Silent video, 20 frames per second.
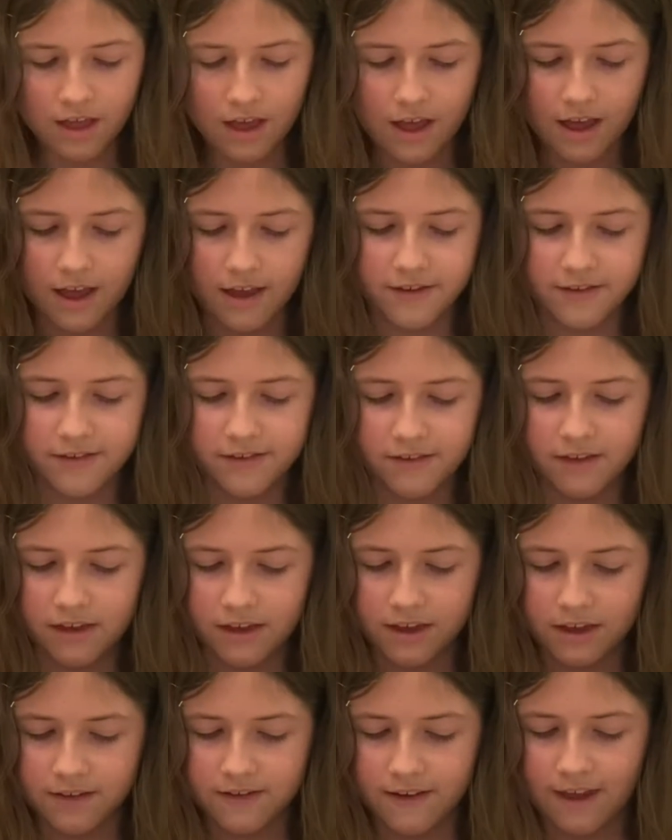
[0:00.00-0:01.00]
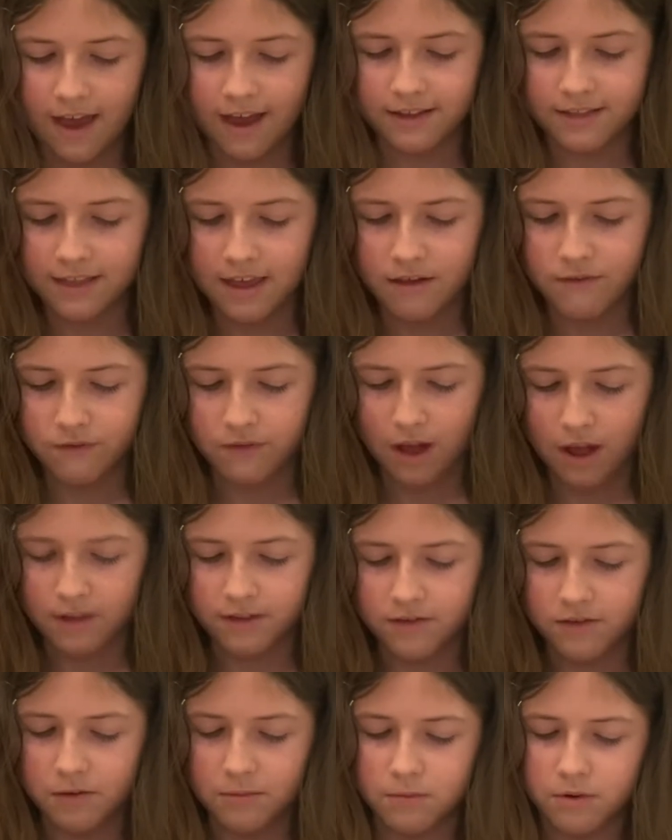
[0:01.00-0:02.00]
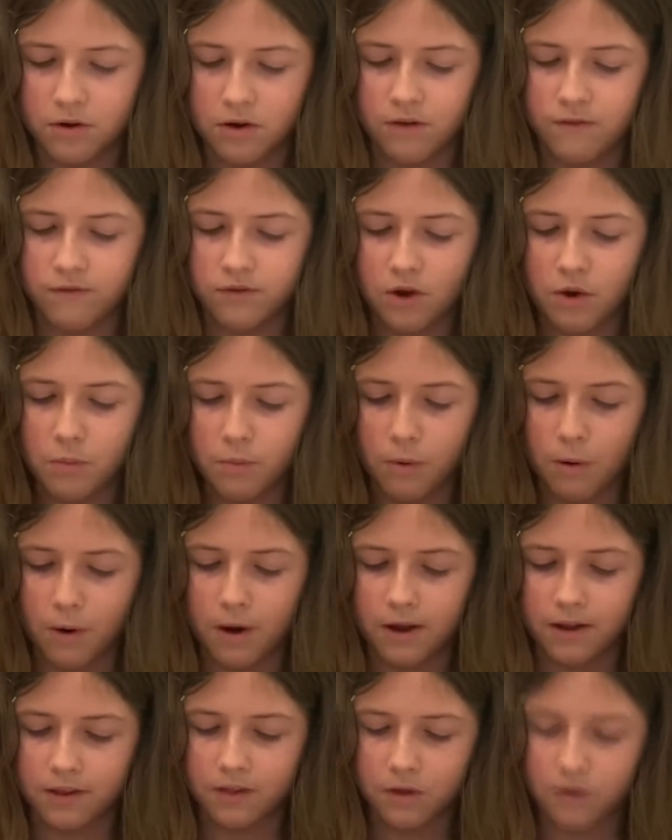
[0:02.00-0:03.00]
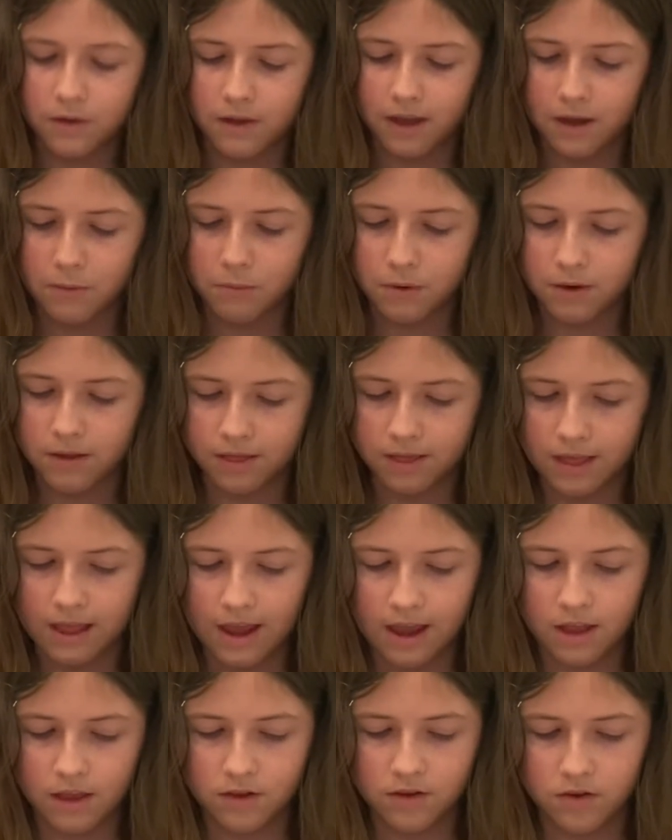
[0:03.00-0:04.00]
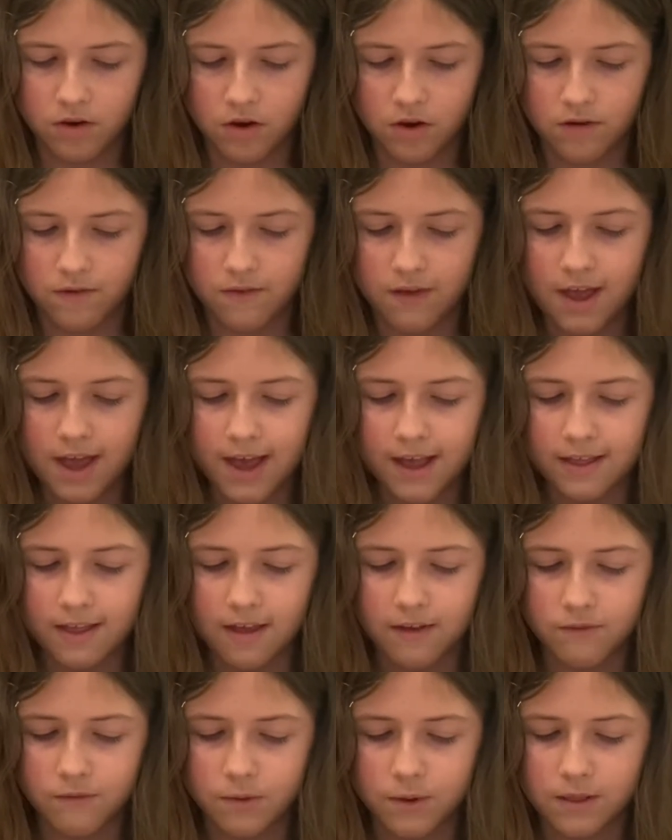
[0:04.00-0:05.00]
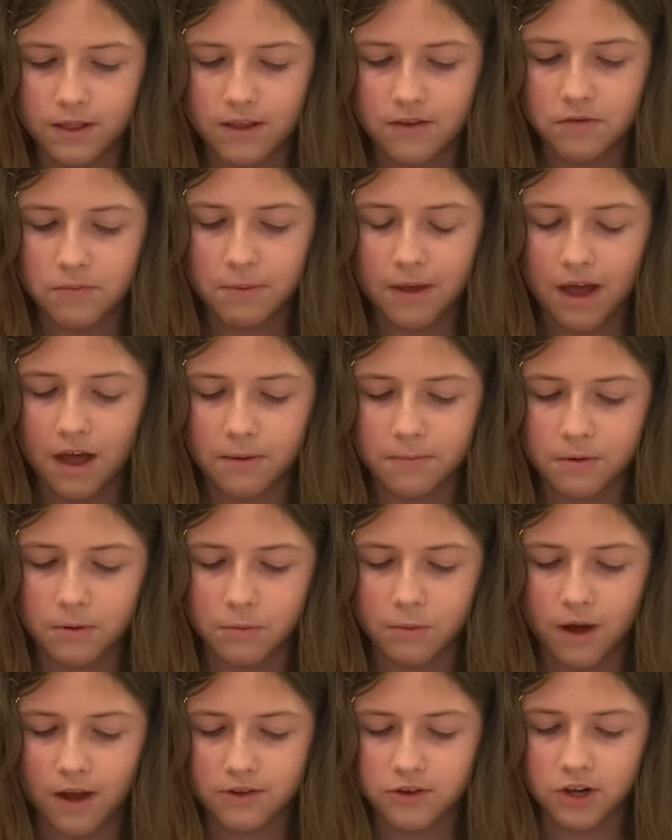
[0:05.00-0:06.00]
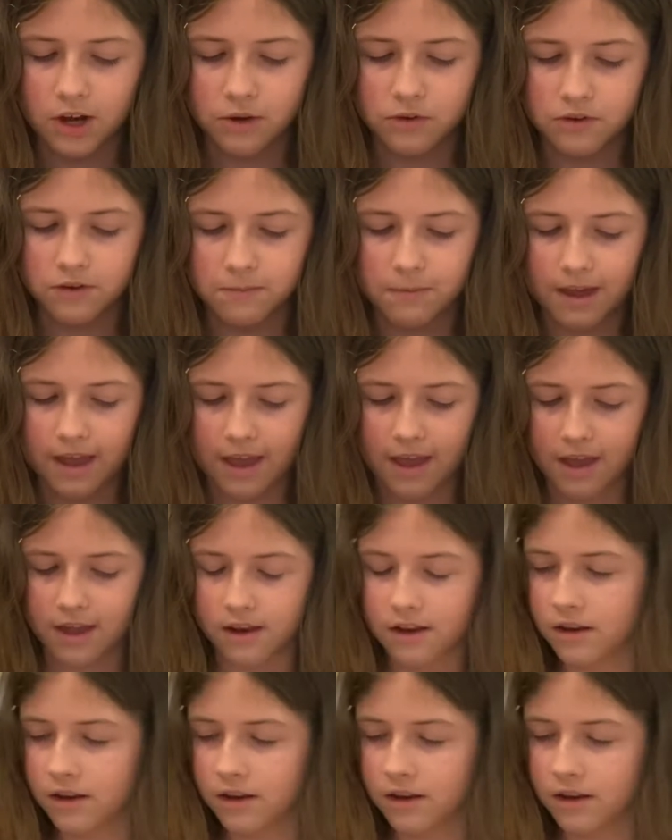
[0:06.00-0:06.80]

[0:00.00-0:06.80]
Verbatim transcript: A sneak attack, they've got some nerve. Don't worry, they'll get what they deserve. They've won this battle, but watch out, Japan.